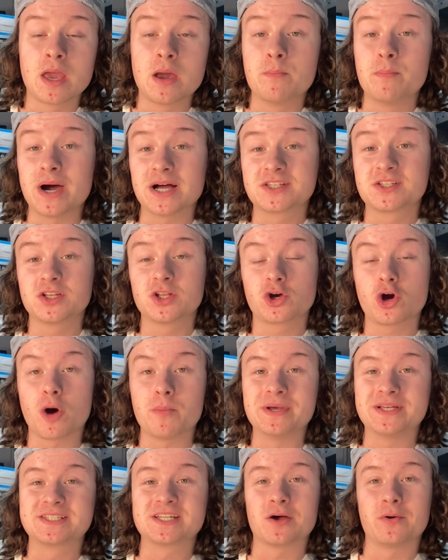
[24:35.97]
Back to the
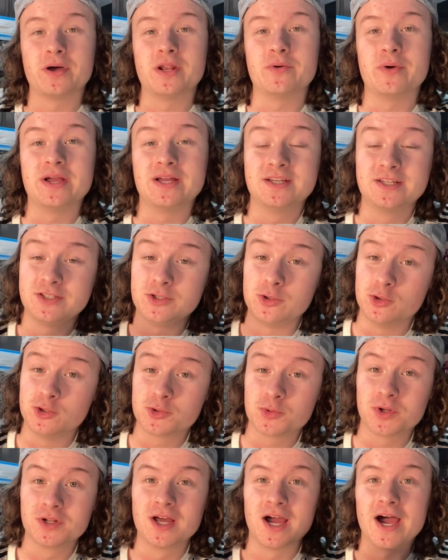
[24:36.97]
comics now anyway,
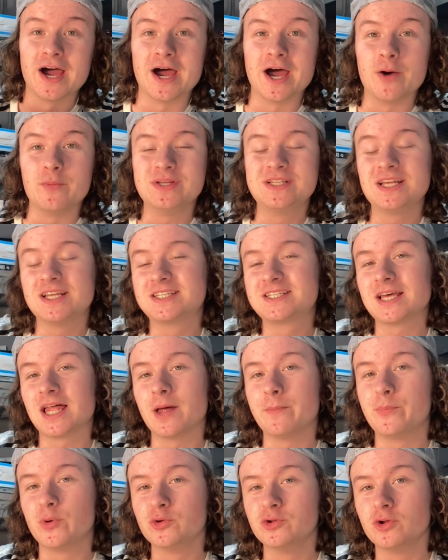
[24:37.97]
usual. Uh, we did sell
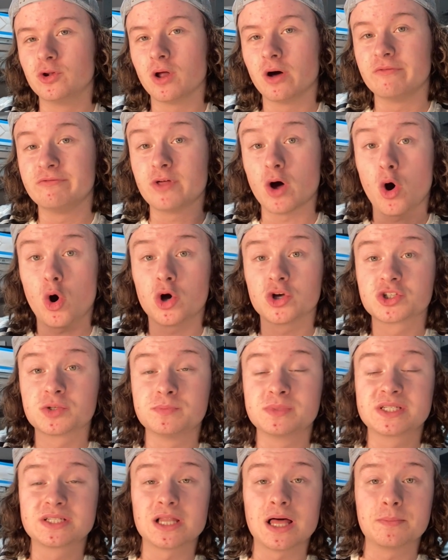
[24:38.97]
a bundle of the
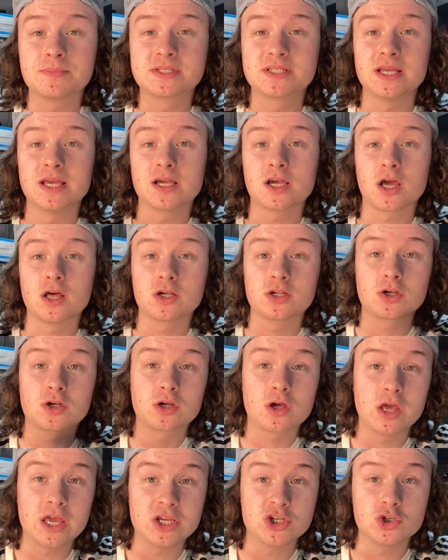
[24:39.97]
awesome slapstick
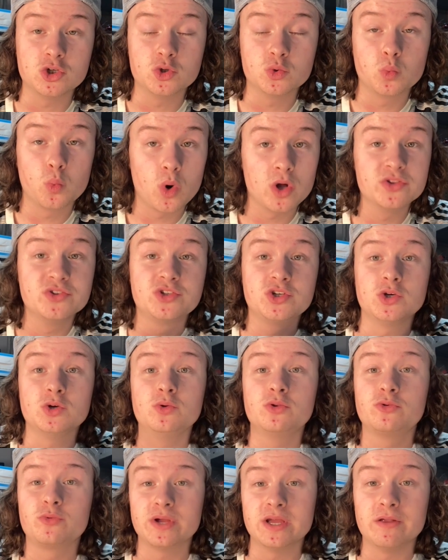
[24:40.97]
issues one,
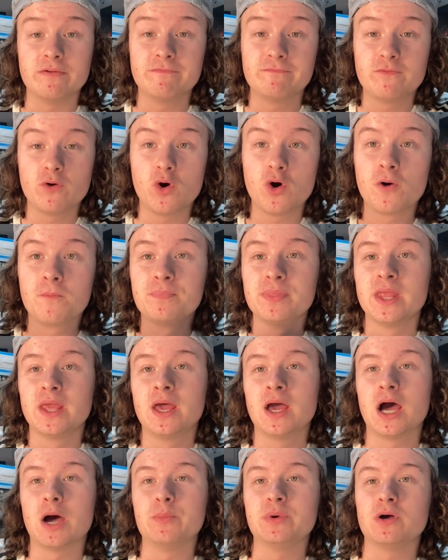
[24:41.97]
two, three and four,
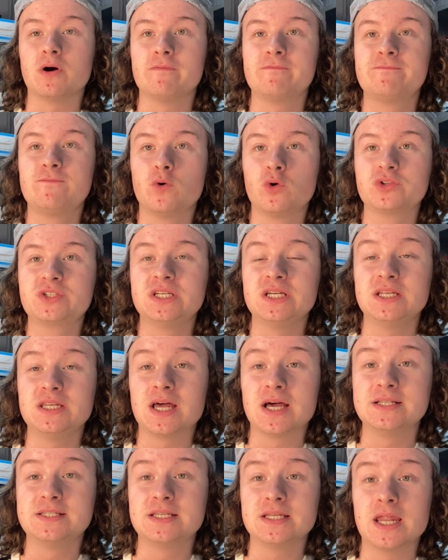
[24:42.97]
and we got fourteen
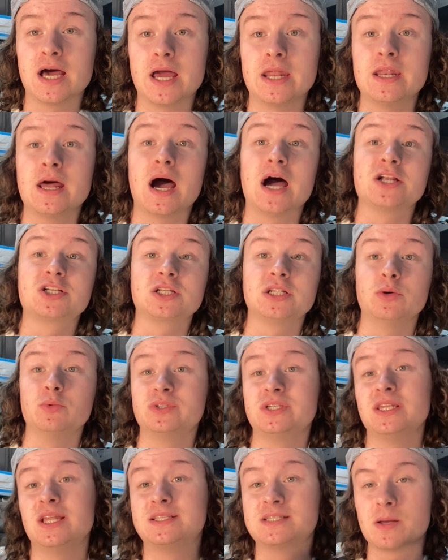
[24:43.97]
ninety-nine. Actually, it
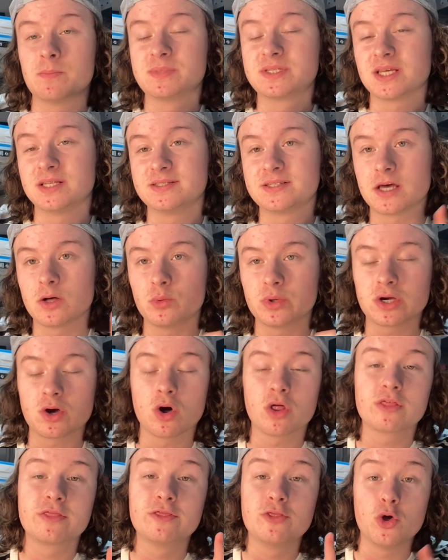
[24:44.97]
was in the ten percent sale, we
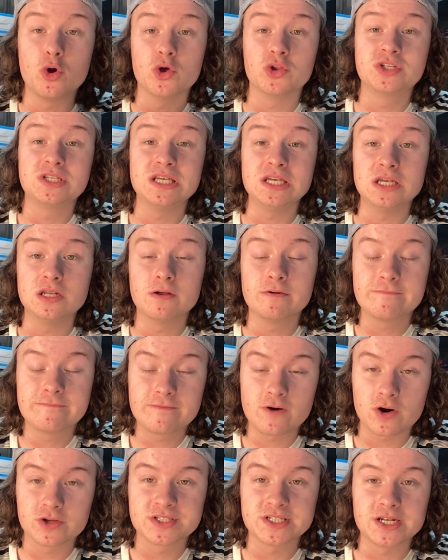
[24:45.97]
got thirteen
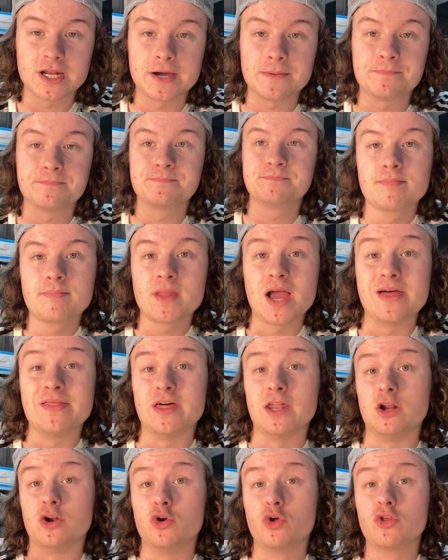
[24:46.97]
forty-nine. And
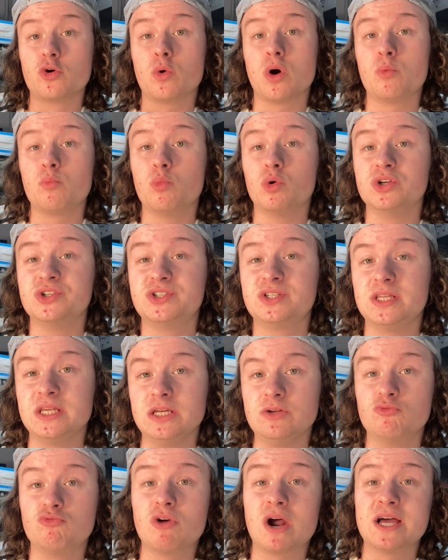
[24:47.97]
then another one was
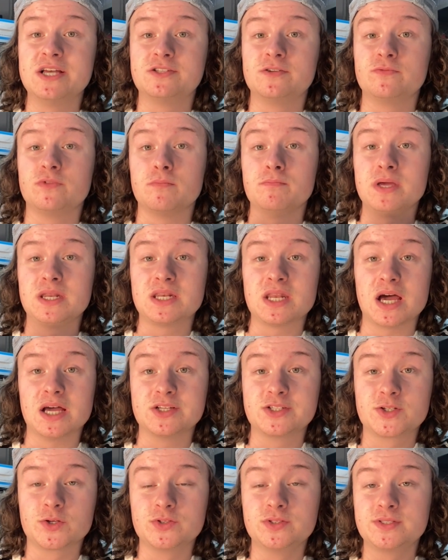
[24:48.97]
the Rise of the
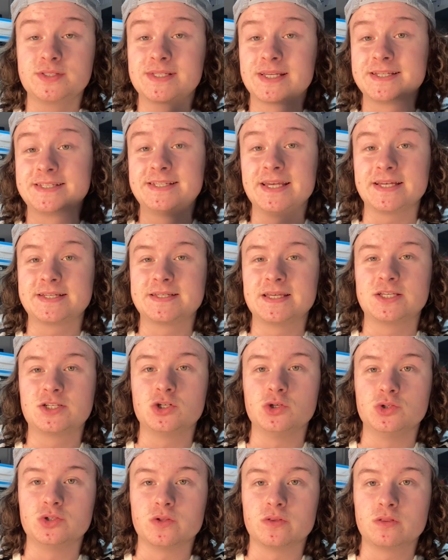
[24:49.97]
Midnight Suns, six
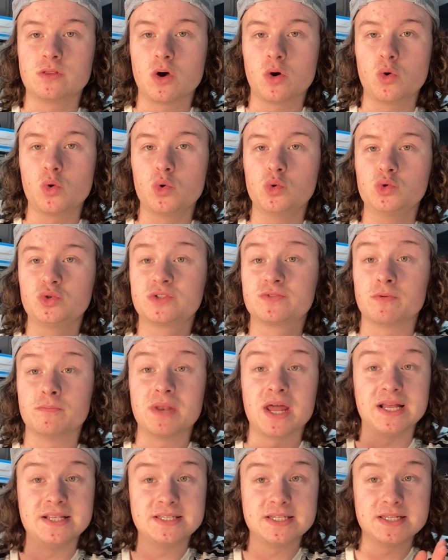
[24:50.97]
issues of those from
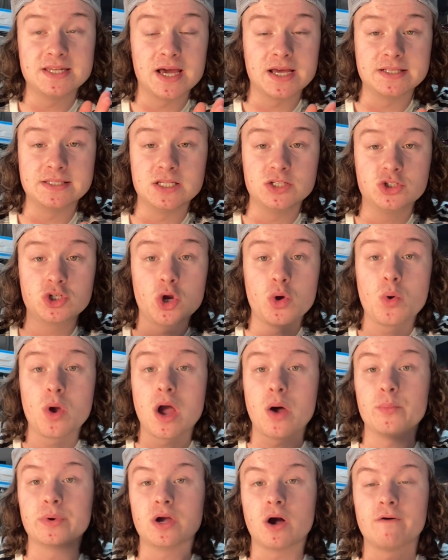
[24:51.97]
nineteen ninety-two,
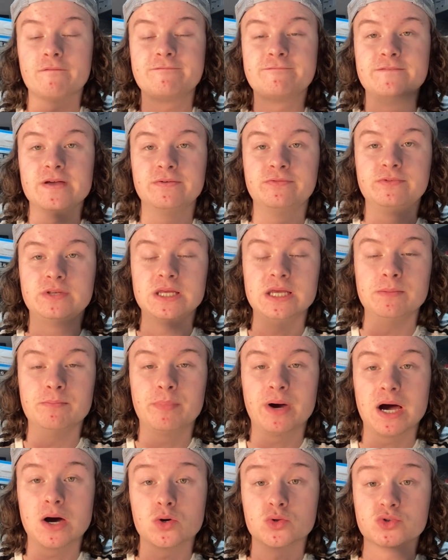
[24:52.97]
and we got fifteen
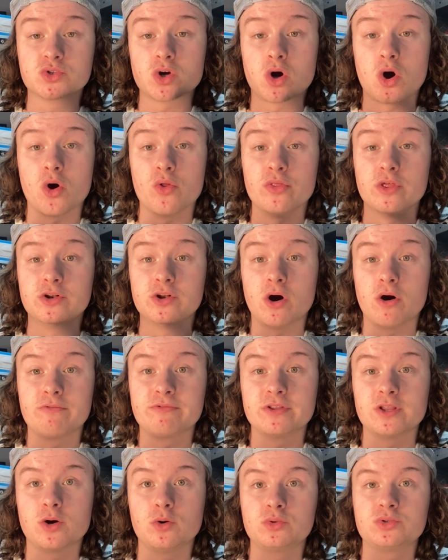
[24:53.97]
pounds on the dot
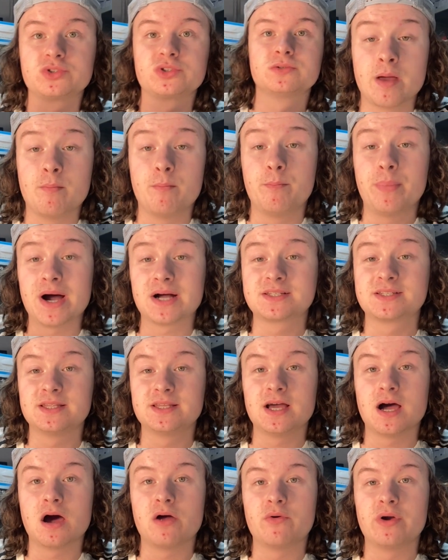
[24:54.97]
for those. Back to
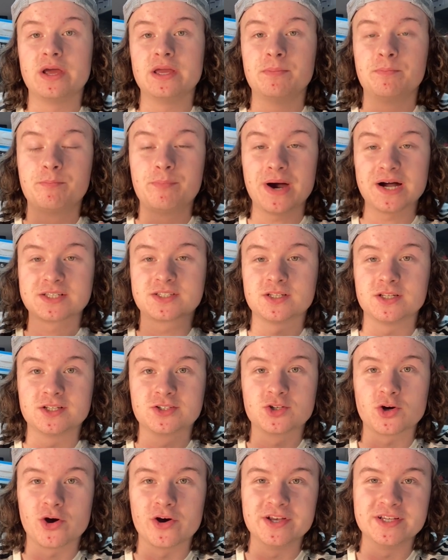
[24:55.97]
the R A, back to the
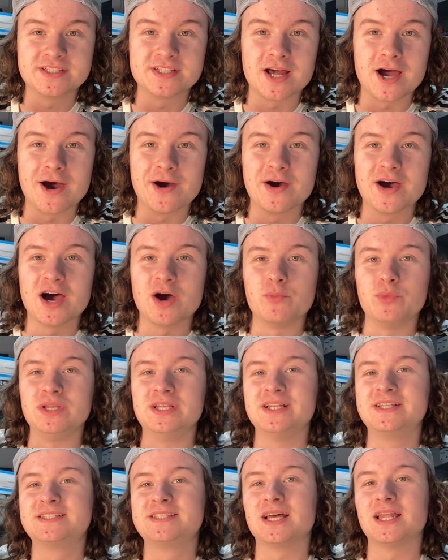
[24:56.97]
toys now, and we
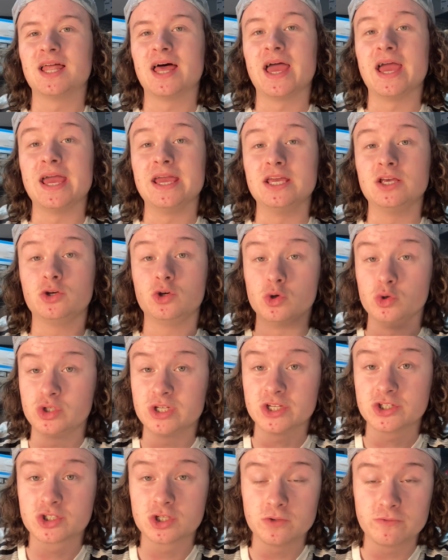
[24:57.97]
did sell a
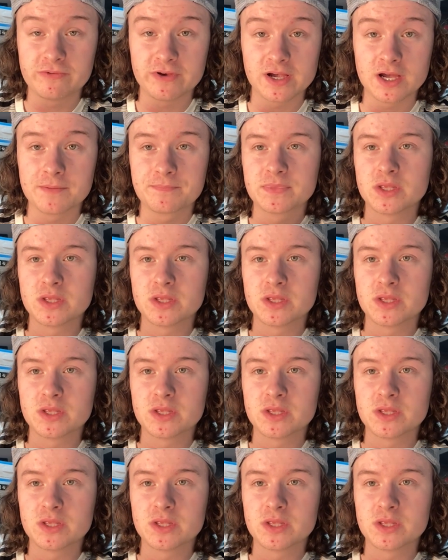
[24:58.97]
Gujitsu figure.